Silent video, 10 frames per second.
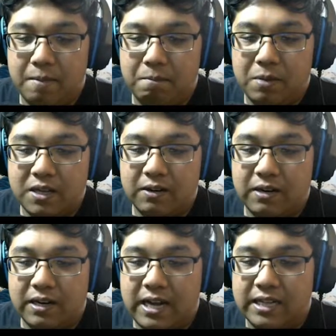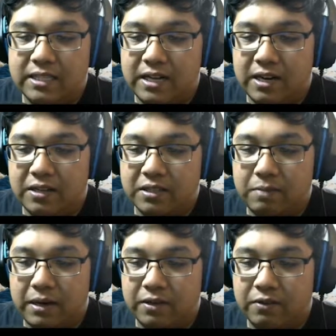But therein lies the
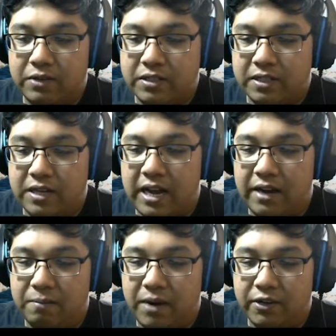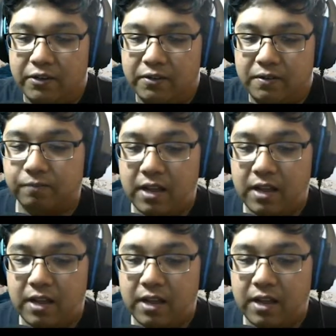unexpected reason I admire her.